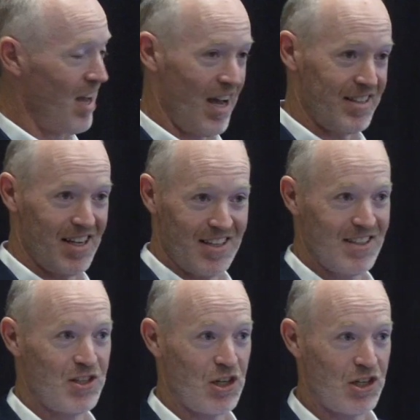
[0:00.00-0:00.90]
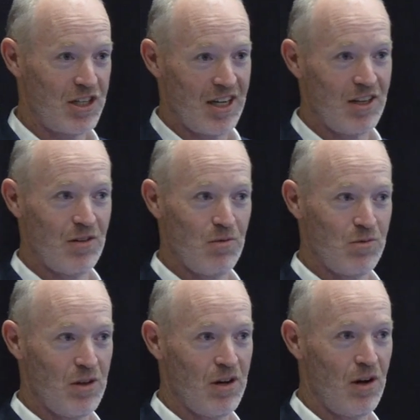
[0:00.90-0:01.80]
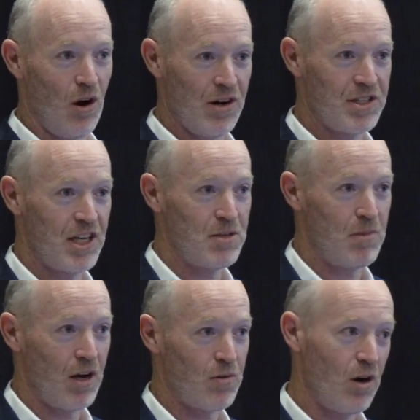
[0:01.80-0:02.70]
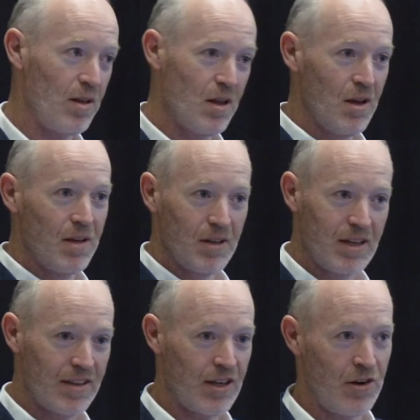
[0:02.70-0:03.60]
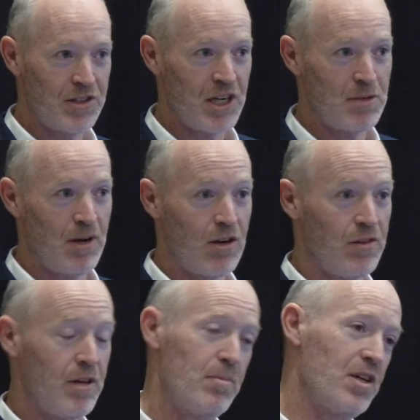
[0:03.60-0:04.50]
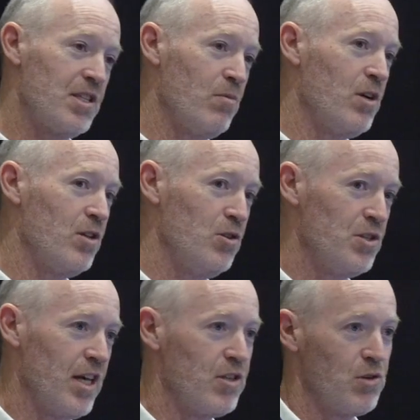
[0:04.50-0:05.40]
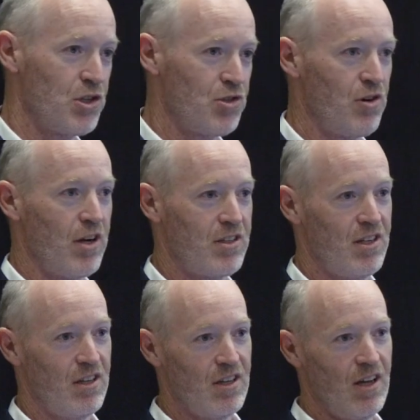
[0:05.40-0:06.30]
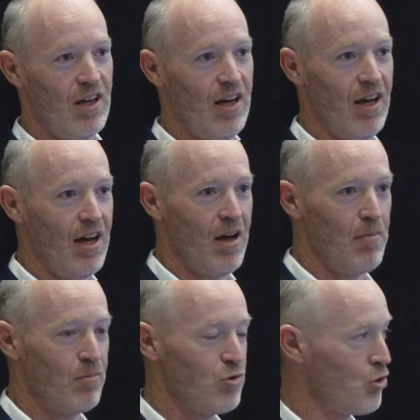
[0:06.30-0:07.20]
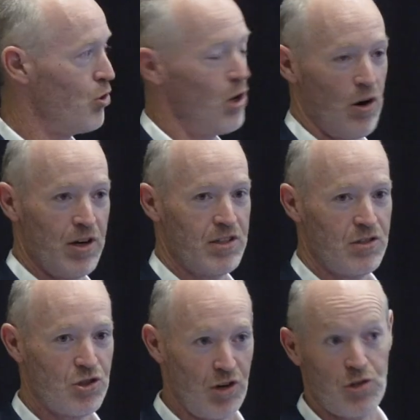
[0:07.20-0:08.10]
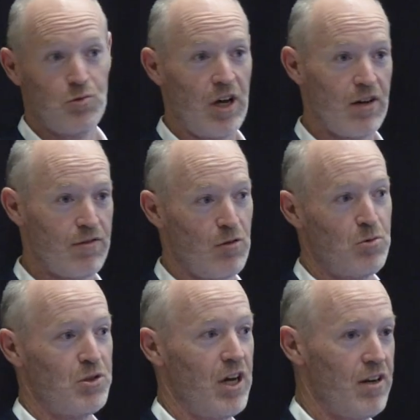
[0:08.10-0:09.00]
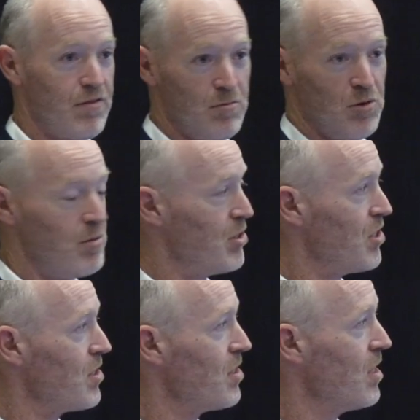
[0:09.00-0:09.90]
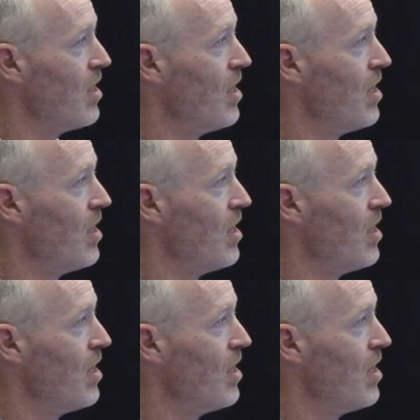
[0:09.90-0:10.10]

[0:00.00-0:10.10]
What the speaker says: IMDEX to get the orientation mark right. Get that orientation mark on there, because then we can use that to extract true oriented structural data from your images.